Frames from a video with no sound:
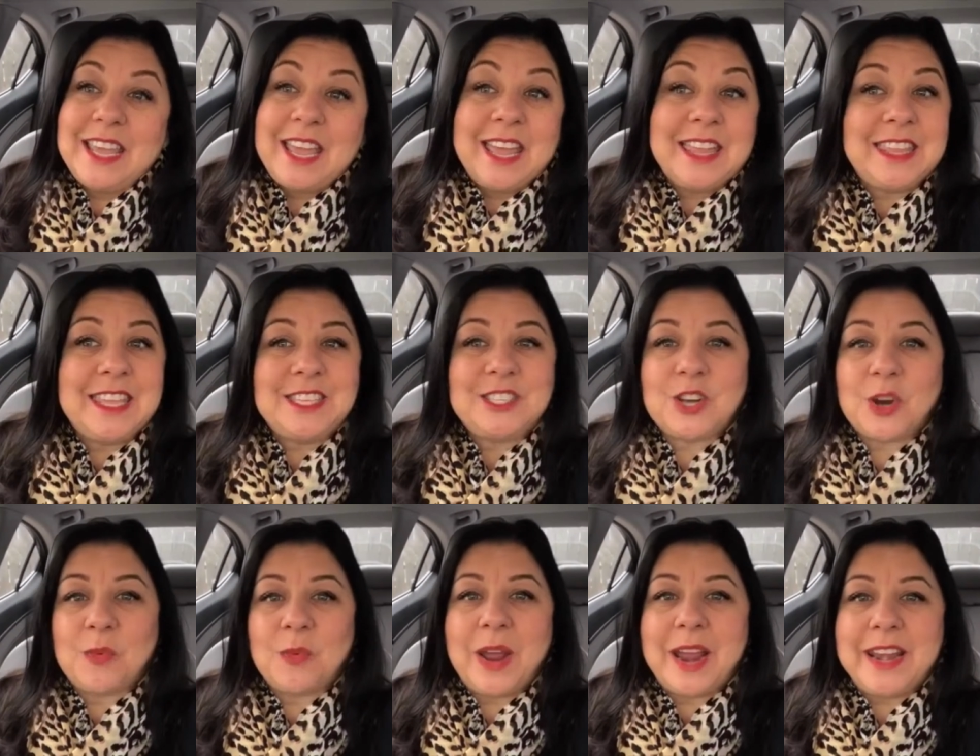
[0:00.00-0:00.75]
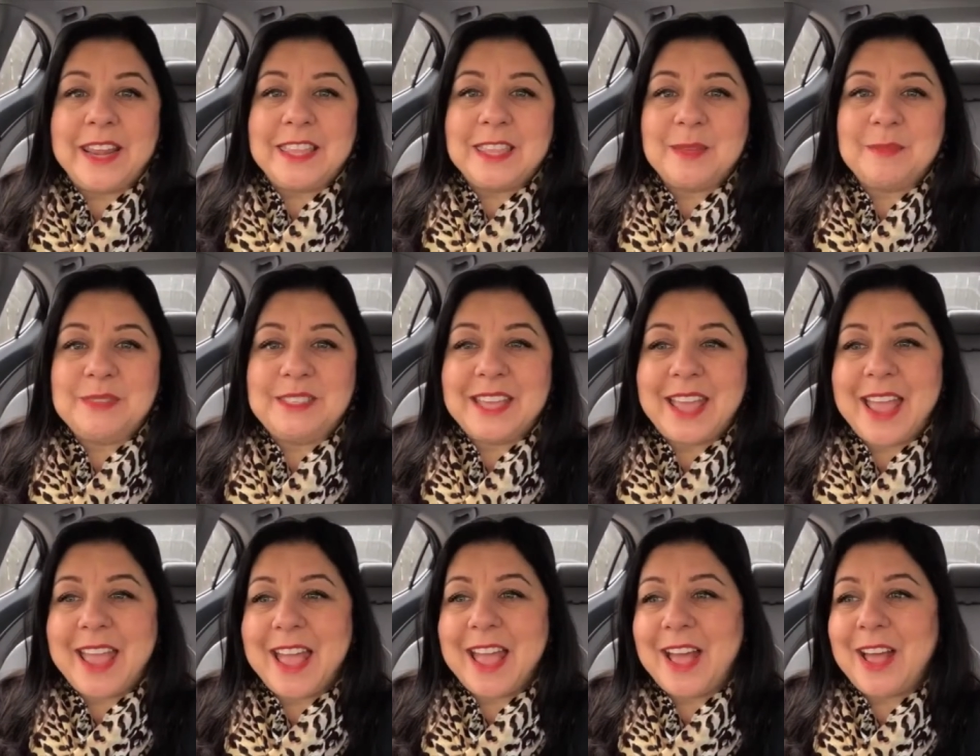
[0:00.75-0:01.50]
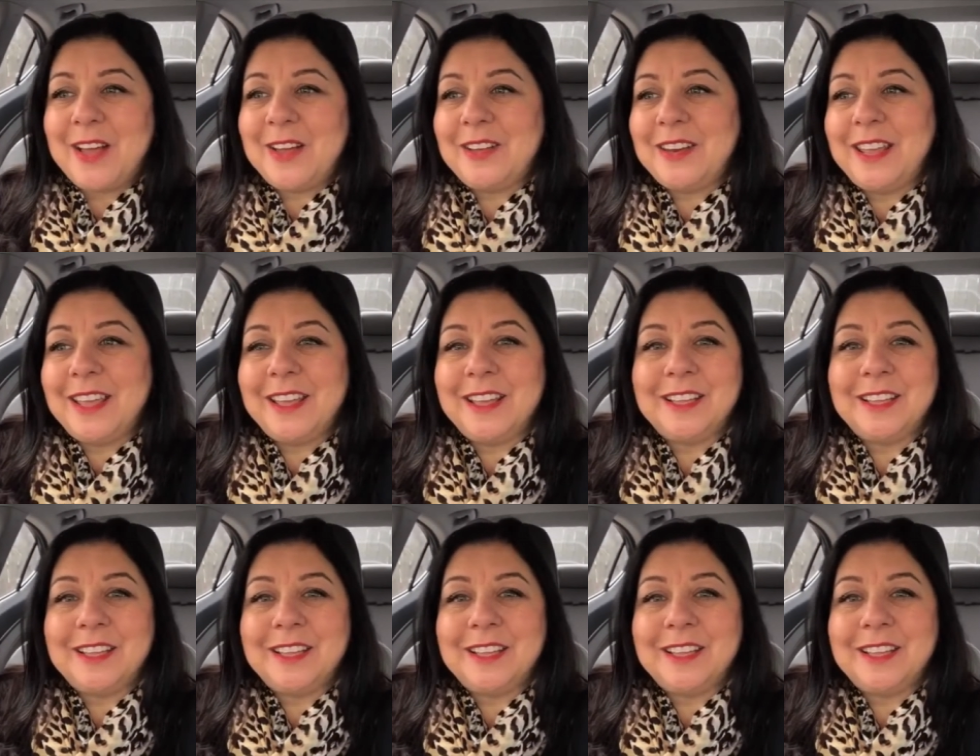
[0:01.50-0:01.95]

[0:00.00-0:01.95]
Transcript: And they start writing them down.